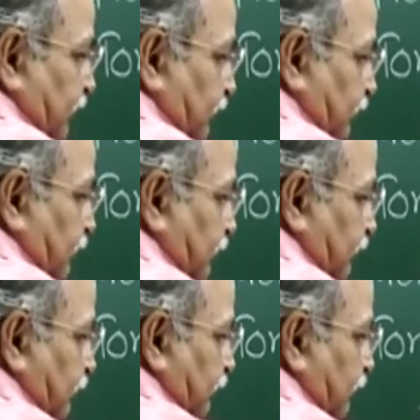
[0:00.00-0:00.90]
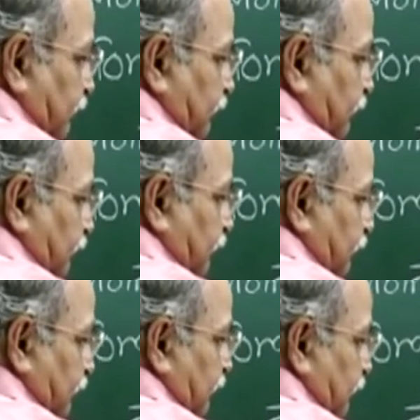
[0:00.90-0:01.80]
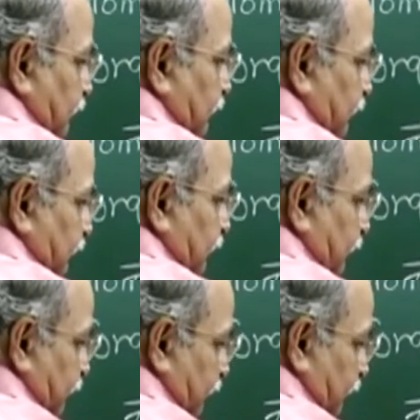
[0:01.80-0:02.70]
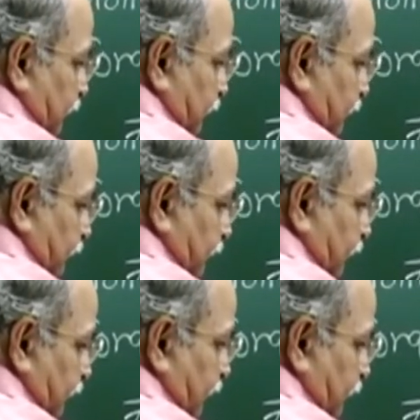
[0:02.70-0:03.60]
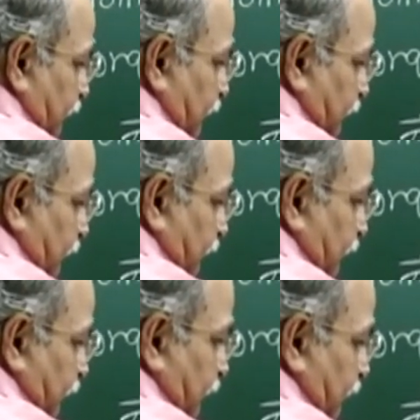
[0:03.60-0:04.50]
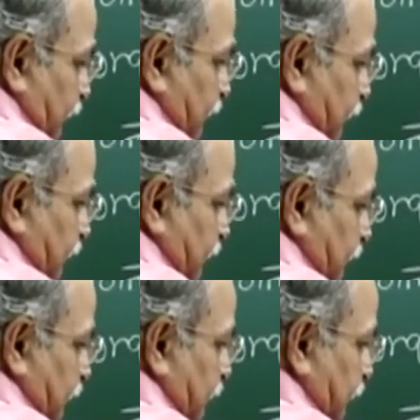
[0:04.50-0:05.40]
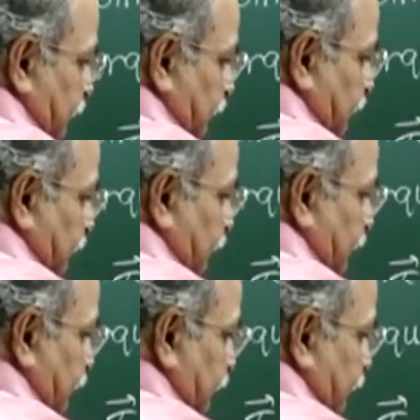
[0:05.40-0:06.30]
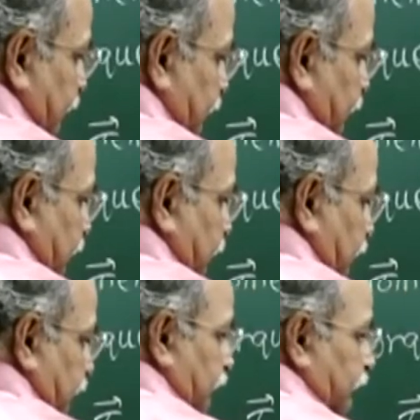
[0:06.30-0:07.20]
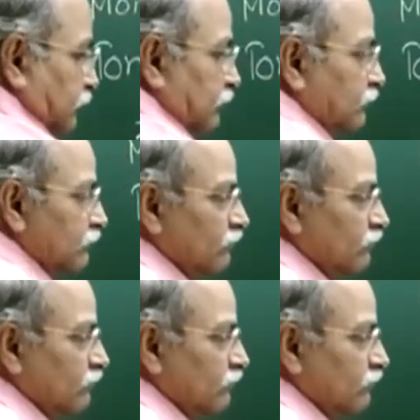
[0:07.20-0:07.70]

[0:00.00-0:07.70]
Nobody speaks.